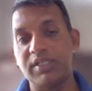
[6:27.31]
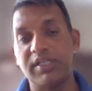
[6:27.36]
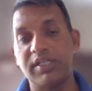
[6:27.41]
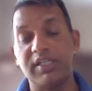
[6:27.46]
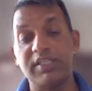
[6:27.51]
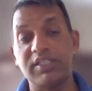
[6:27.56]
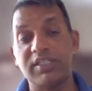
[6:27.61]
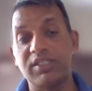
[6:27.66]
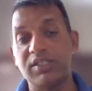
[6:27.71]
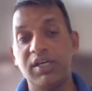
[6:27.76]
It
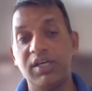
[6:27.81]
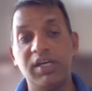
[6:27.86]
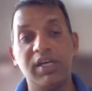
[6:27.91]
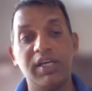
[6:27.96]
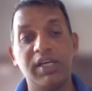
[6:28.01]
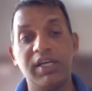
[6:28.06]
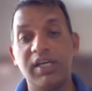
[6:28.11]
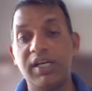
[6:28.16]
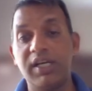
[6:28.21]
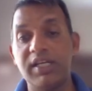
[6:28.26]

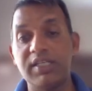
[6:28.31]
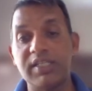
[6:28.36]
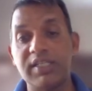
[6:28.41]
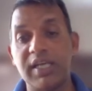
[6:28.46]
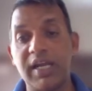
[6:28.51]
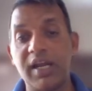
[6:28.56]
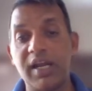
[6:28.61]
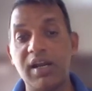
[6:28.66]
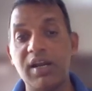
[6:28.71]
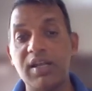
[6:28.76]
is
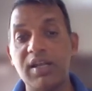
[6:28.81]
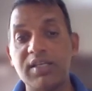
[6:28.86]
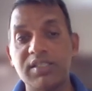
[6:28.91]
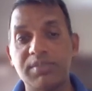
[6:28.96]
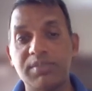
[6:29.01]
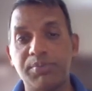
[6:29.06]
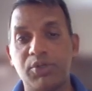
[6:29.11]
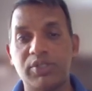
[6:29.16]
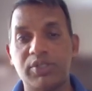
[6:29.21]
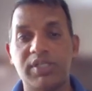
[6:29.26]

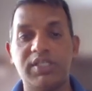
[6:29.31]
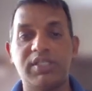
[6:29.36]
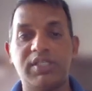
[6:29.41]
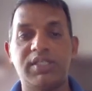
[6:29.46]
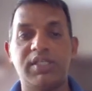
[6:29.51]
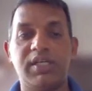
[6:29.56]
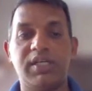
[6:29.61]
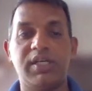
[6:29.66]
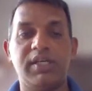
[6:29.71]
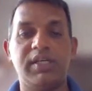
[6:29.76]
endless
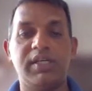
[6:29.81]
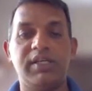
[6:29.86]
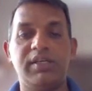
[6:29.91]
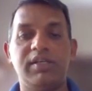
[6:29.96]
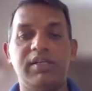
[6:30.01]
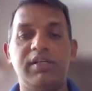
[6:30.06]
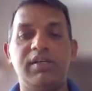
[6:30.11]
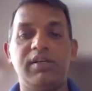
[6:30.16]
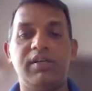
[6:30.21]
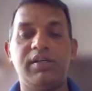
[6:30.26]
process
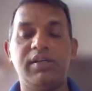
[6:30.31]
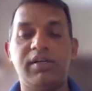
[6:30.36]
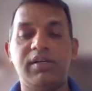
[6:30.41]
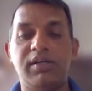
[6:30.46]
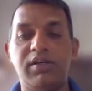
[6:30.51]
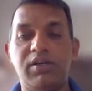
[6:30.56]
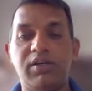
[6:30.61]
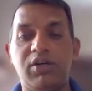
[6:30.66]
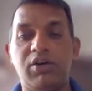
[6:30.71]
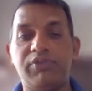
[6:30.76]

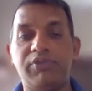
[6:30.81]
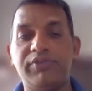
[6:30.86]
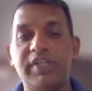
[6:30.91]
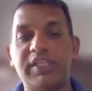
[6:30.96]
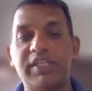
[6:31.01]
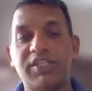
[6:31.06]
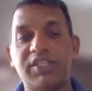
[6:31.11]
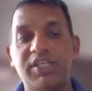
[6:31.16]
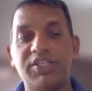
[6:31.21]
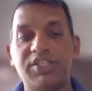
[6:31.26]
of the
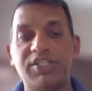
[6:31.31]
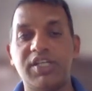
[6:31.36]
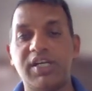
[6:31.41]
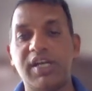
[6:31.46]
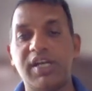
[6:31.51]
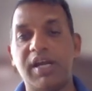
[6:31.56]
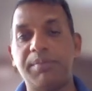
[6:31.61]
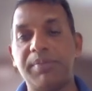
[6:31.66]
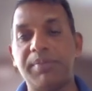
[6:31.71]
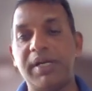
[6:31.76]

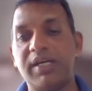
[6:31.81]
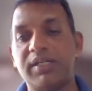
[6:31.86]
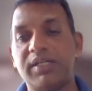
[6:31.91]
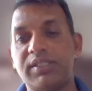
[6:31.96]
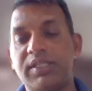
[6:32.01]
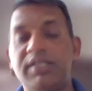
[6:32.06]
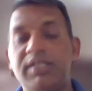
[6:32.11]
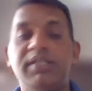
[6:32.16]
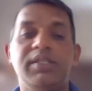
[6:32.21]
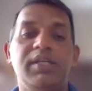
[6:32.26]
extension and product
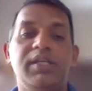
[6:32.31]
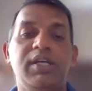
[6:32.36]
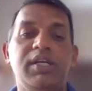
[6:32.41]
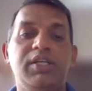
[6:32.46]
selling.